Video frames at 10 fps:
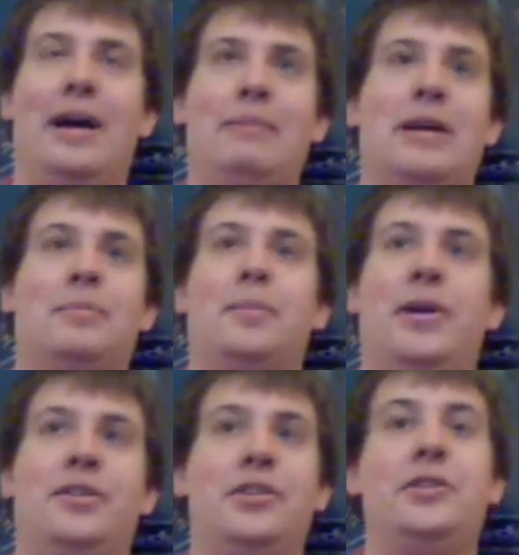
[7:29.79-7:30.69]
I'm not
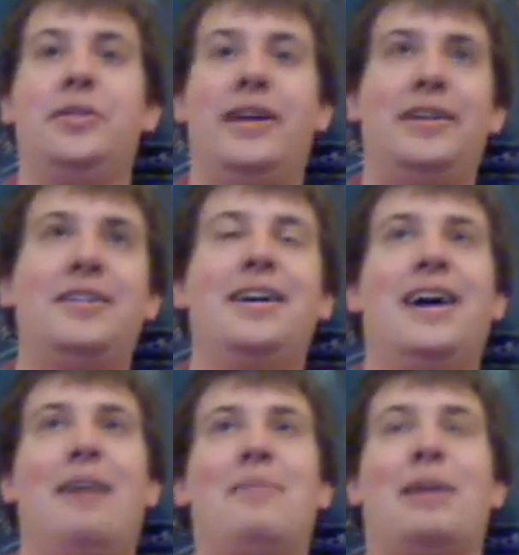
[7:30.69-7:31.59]
prepared to do that.
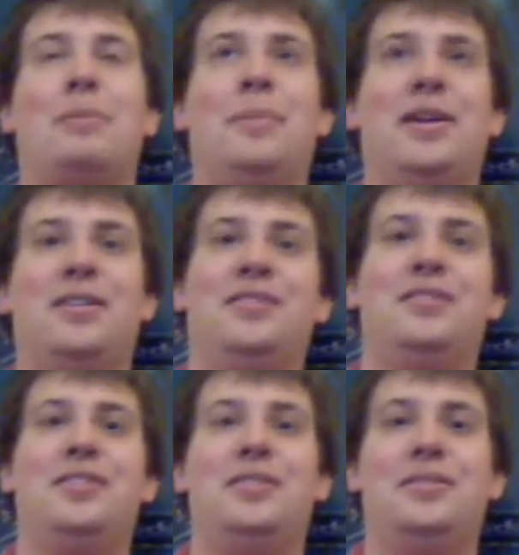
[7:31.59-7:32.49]
I'm not prepared
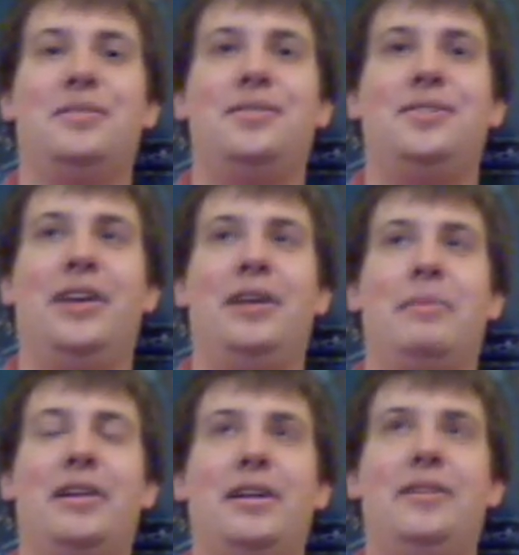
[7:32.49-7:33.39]
to end
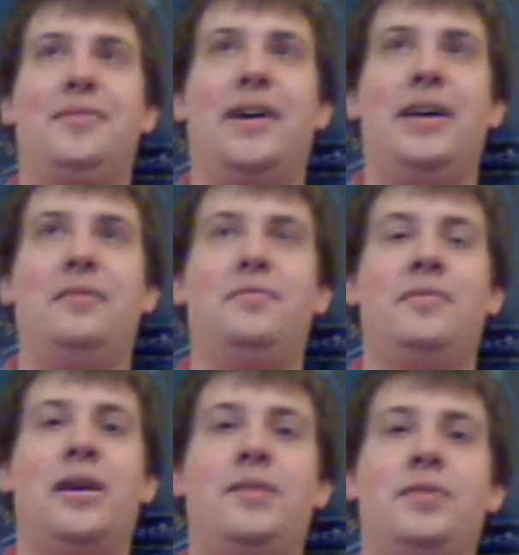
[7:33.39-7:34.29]
my life. I
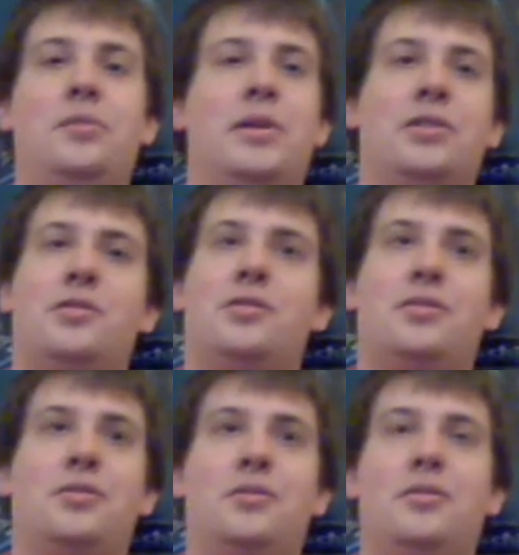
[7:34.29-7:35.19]
have too much,